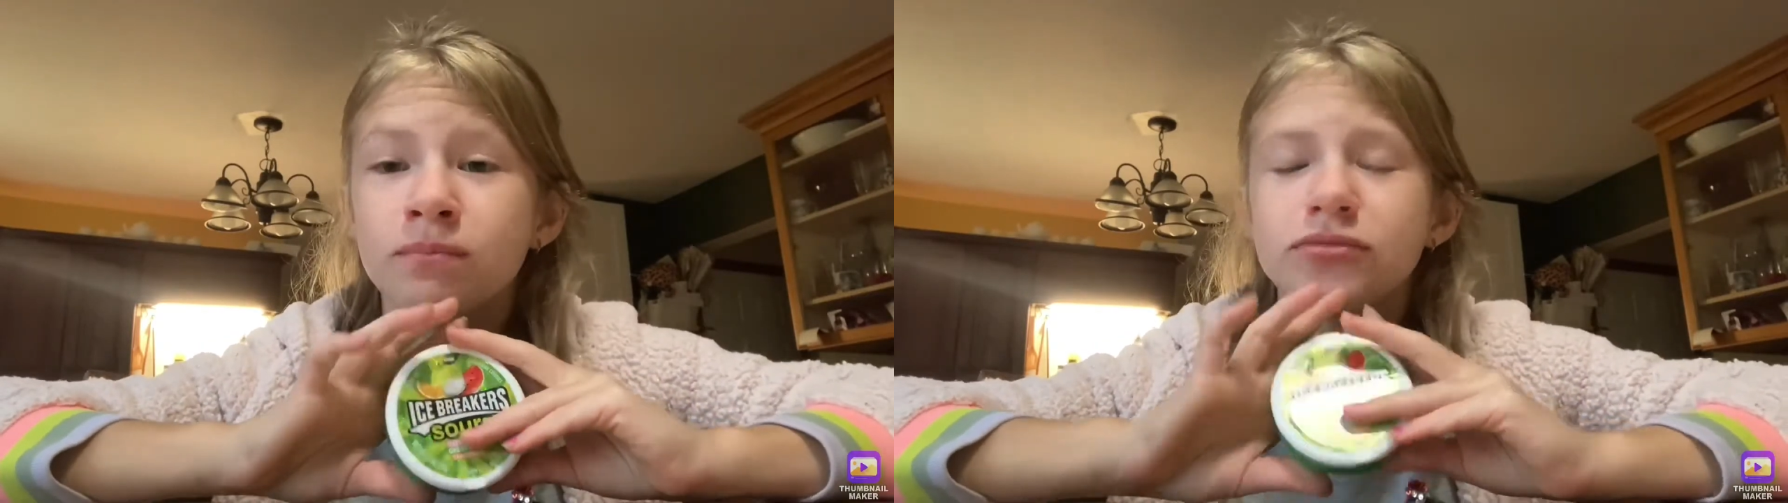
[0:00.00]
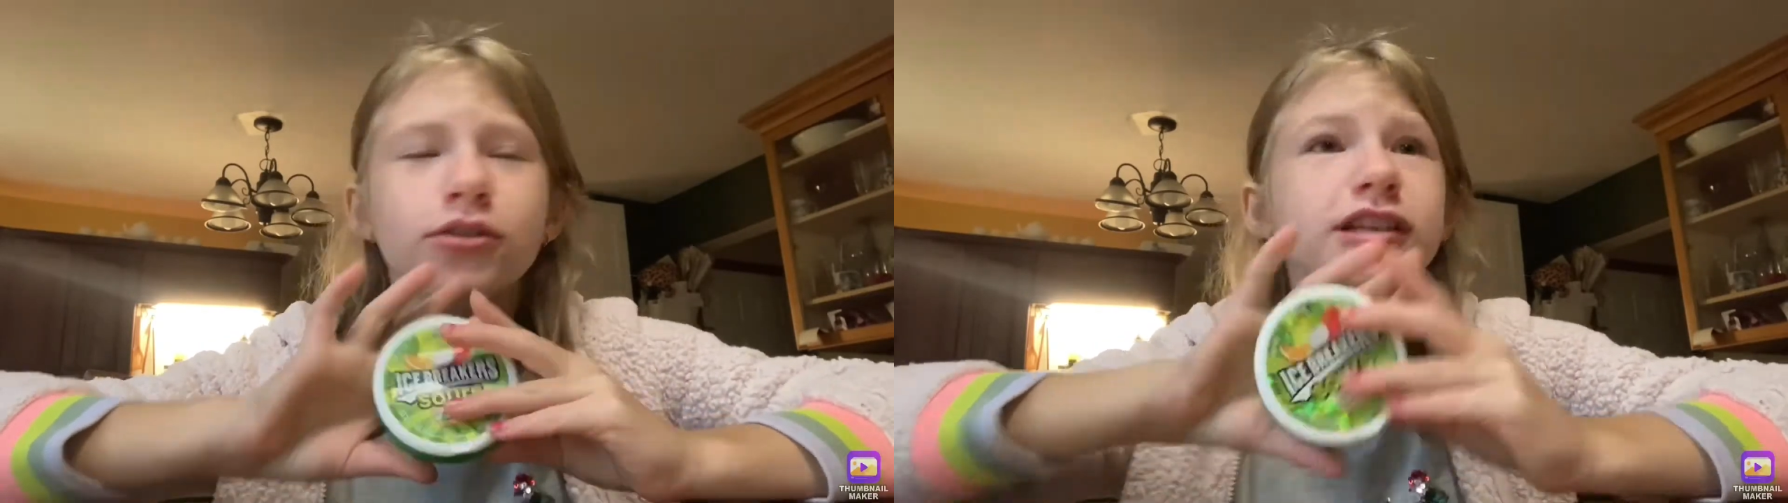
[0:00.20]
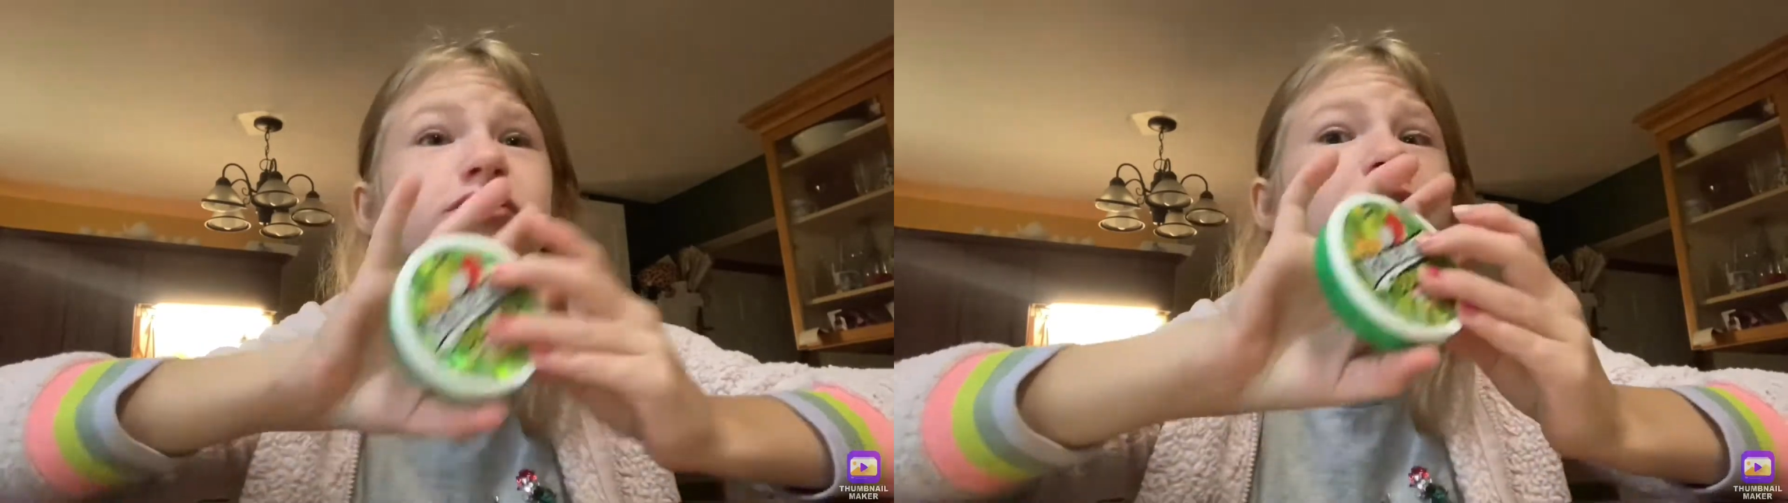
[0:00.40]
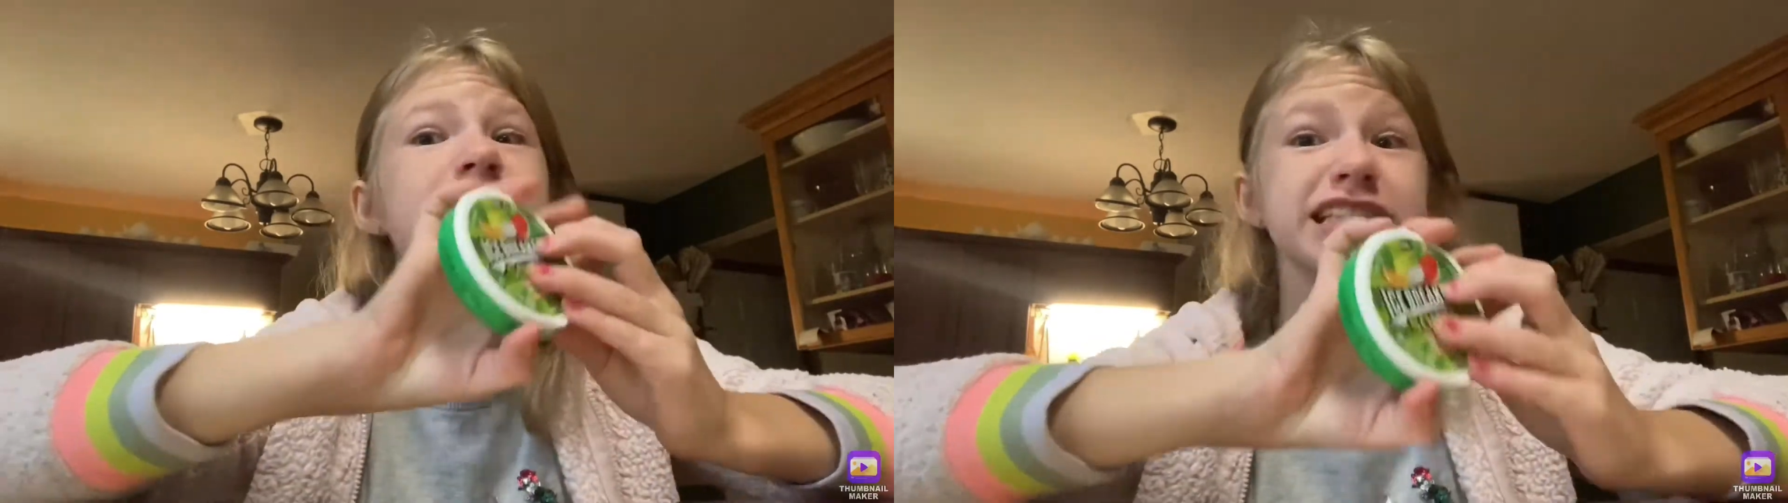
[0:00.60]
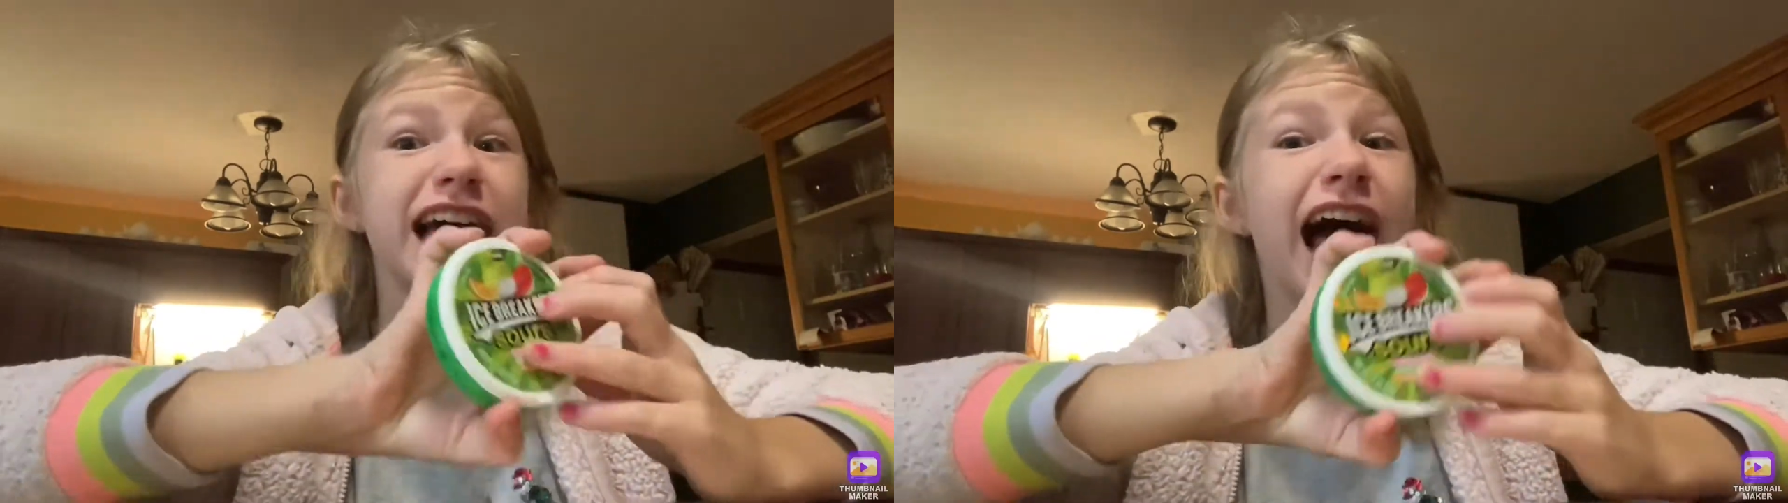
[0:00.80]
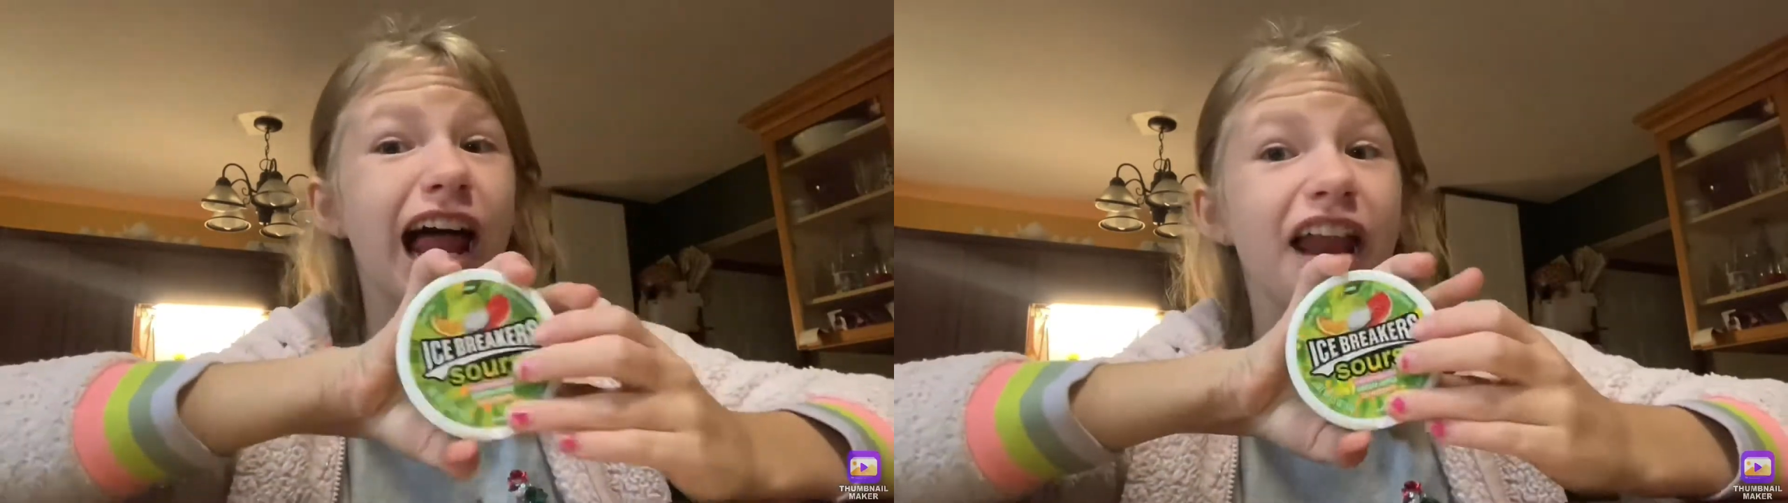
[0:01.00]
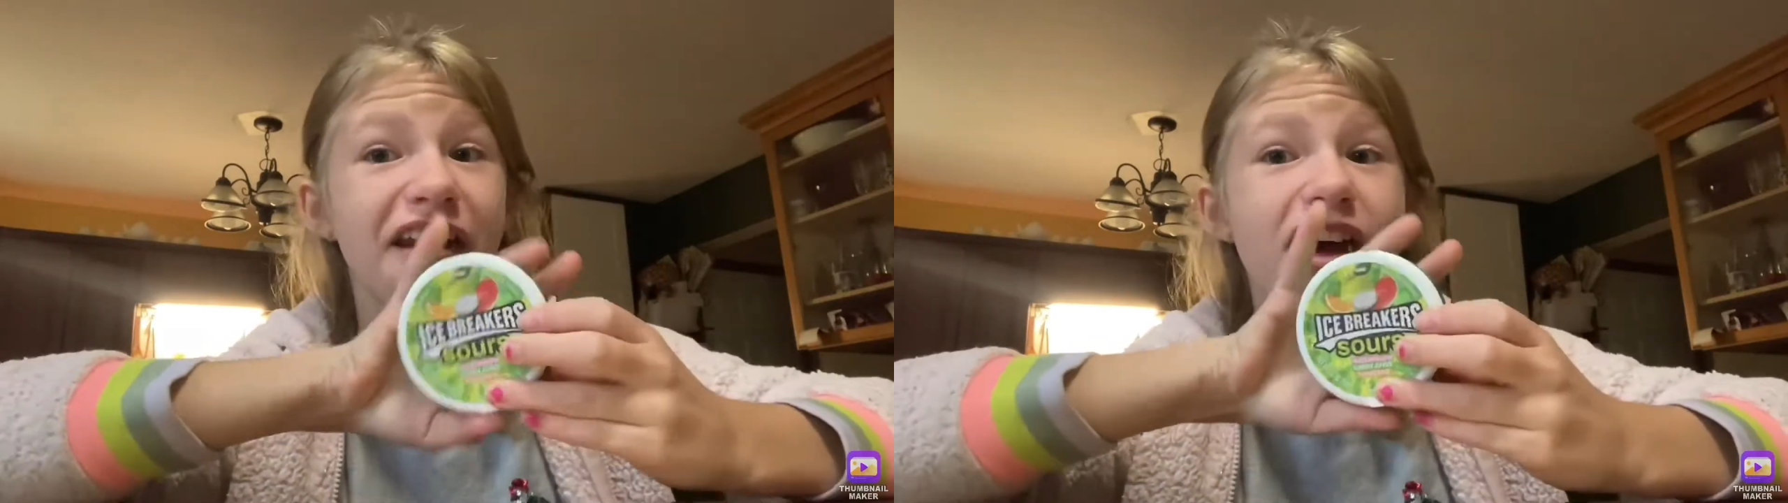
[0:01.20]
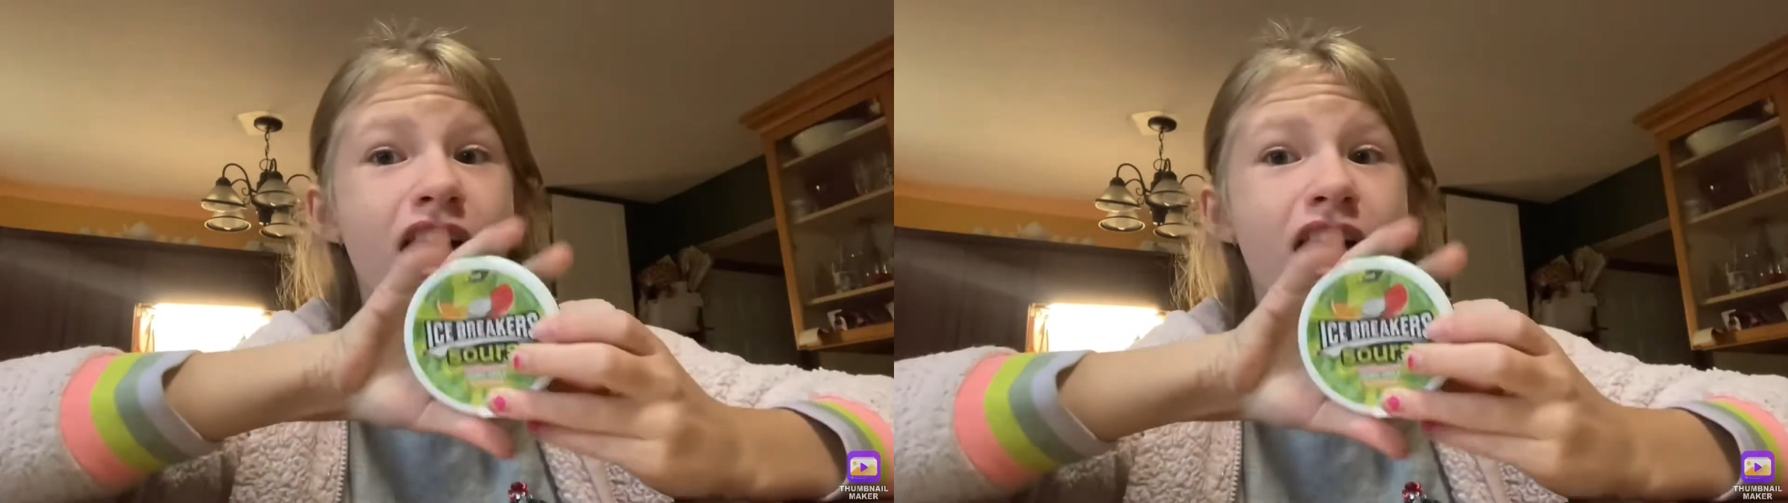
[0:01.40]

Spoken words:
No, these are like a 10.